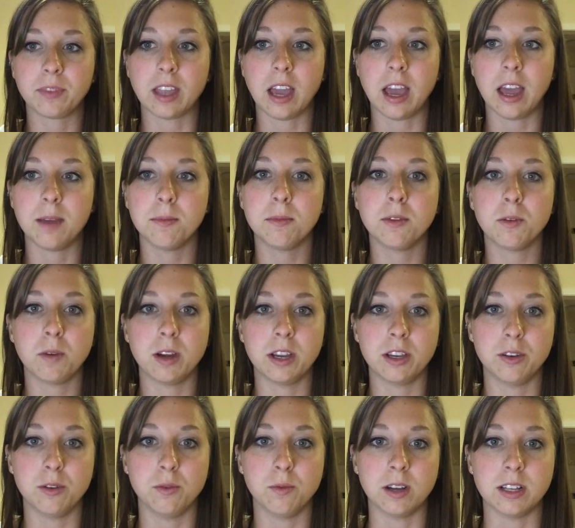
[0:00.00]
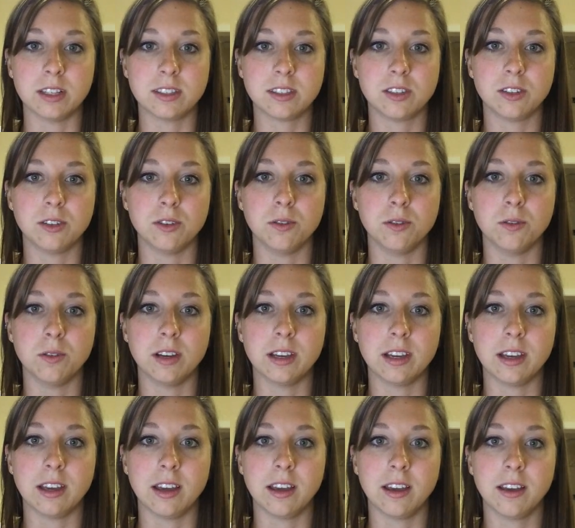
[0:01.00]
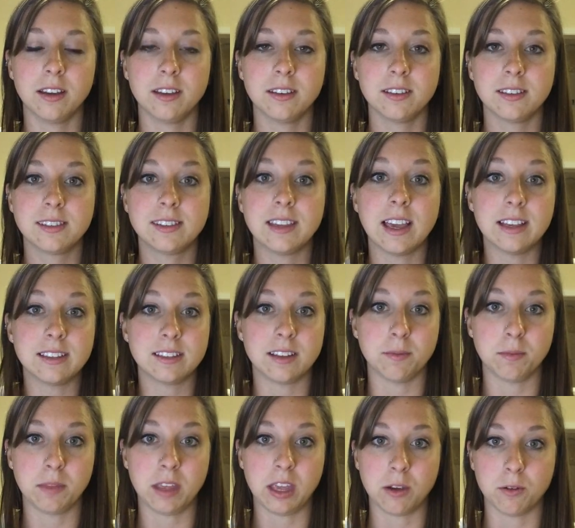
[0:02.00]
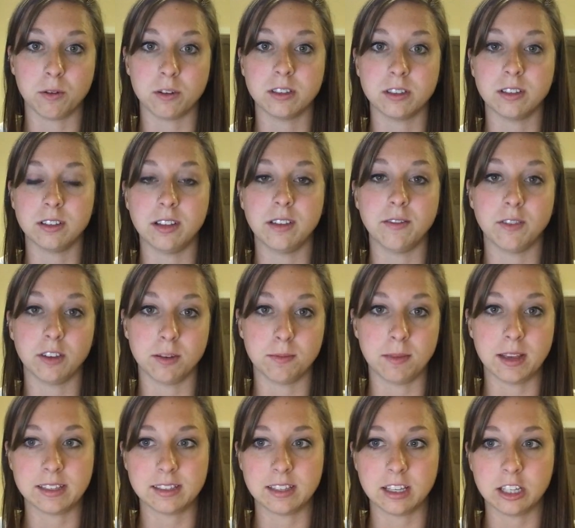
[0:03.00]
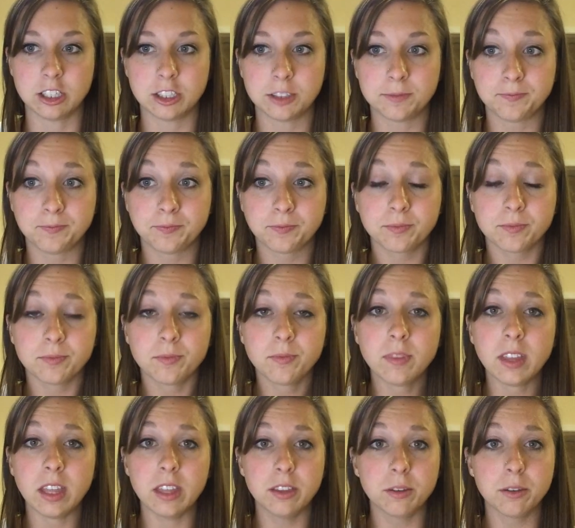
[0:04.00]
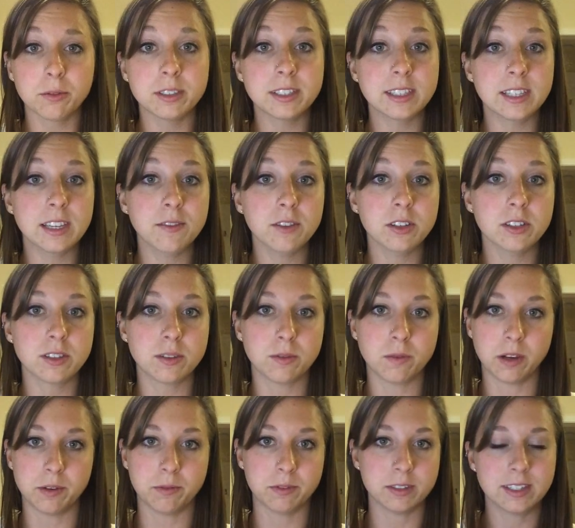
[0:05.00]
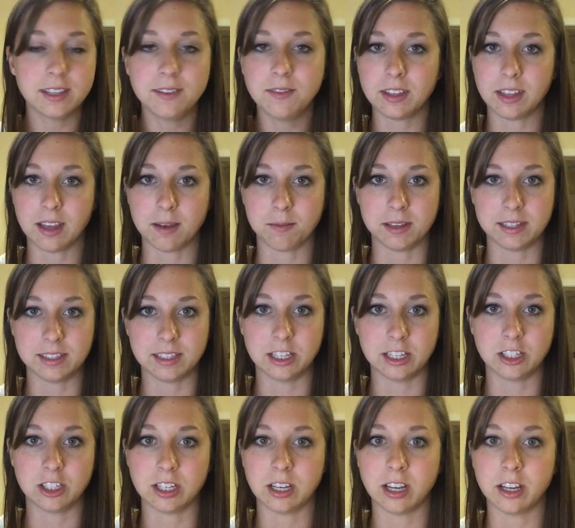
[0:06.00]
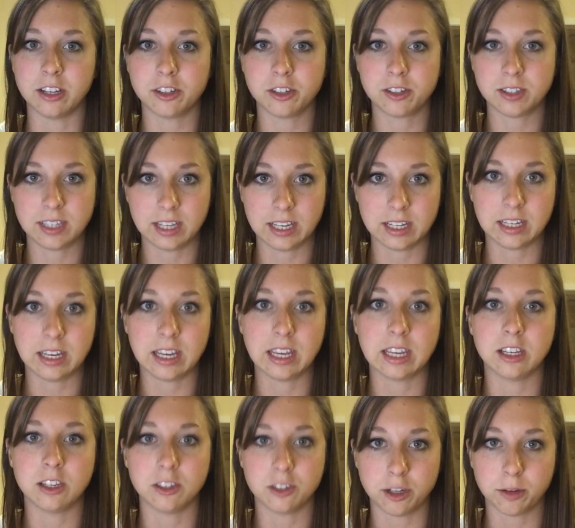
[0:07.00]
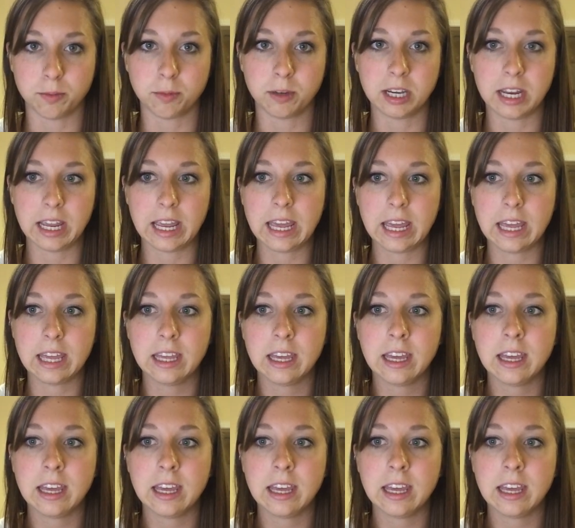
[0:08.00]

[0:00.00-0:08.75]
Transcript: I'm the one who wants to say something or deliver a message. The receiver is the one receiving that message and understanding and interpreting it.